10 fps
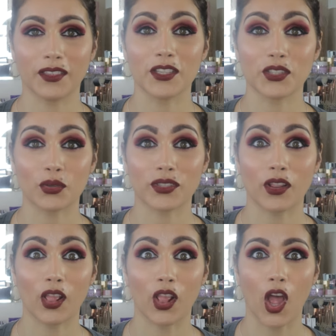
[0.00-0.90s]
this throws a
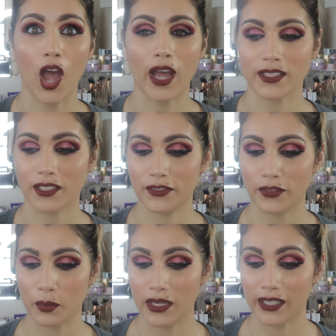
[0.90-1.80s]
lot
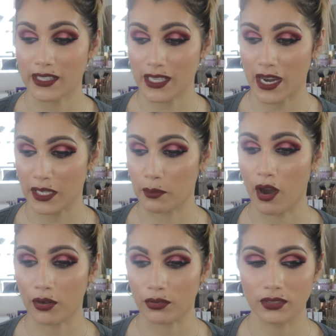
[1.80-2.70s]
for being a tiny
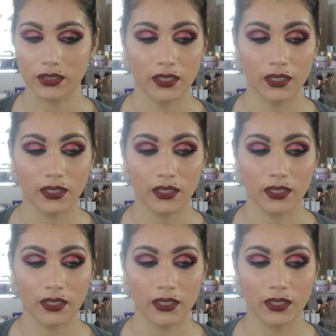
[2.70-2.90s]
bottle